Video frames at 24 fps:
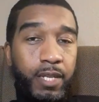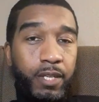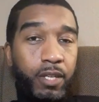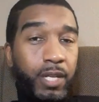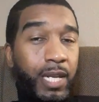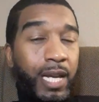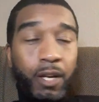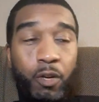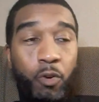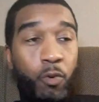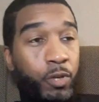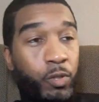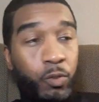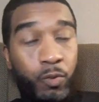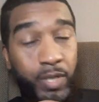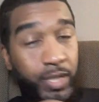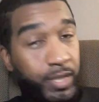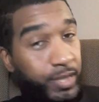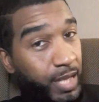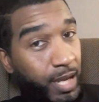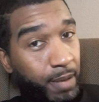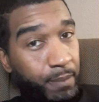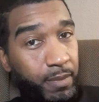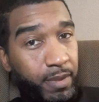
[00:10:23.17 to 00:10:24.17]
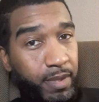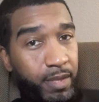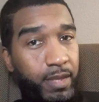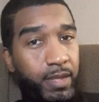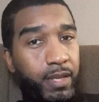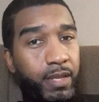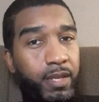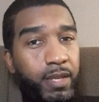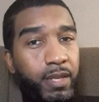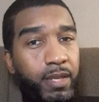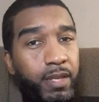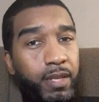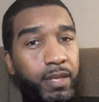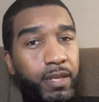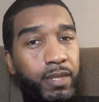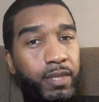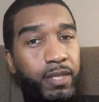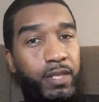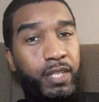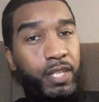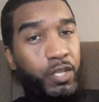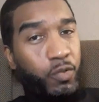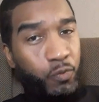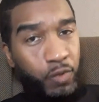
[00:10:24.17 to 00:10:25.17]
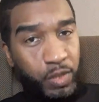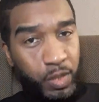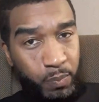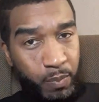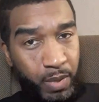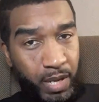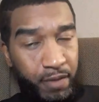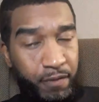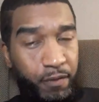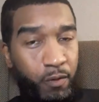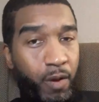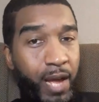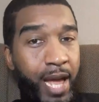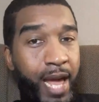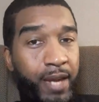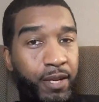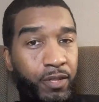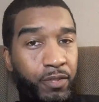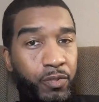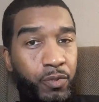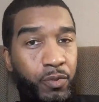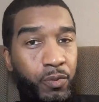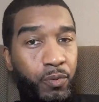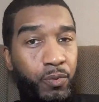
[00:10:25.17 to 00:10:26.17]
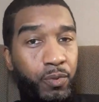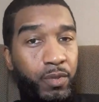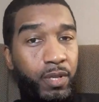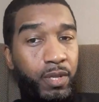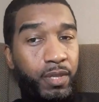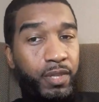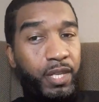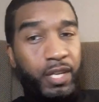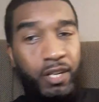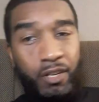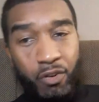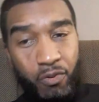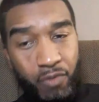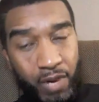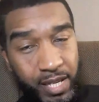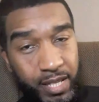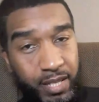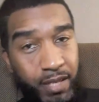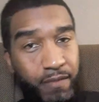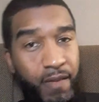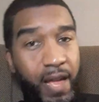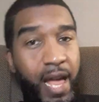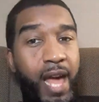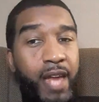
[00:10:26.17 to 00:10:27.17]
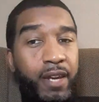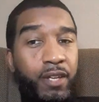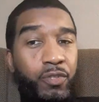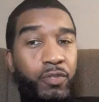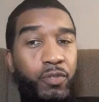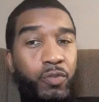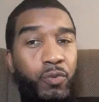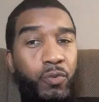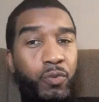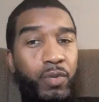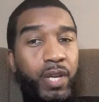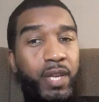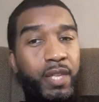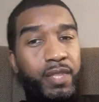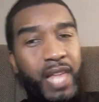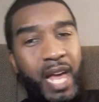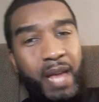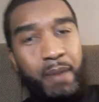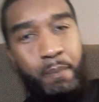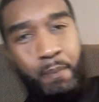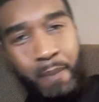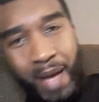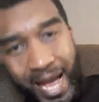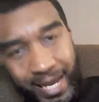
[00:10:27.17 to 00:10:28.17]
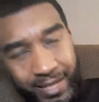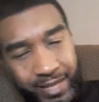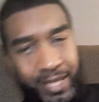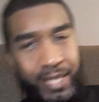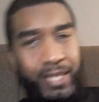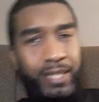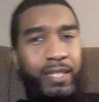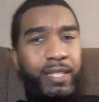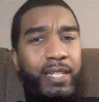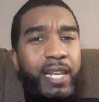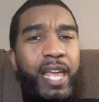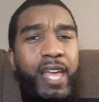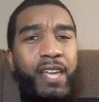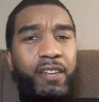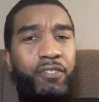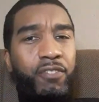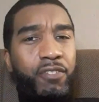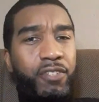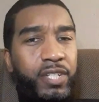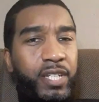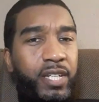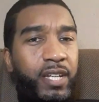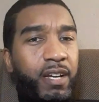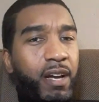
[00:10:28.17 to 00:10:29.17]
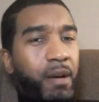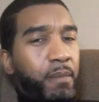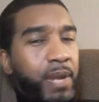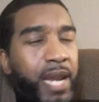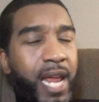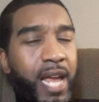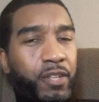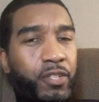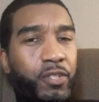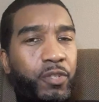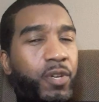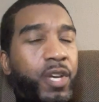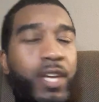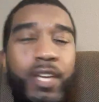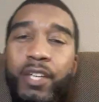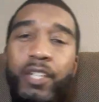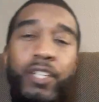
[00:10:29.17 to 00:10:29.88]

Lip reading: You're not going to accept the disrespectful attitude, the aggressive attitude, that masculine energy coming at you.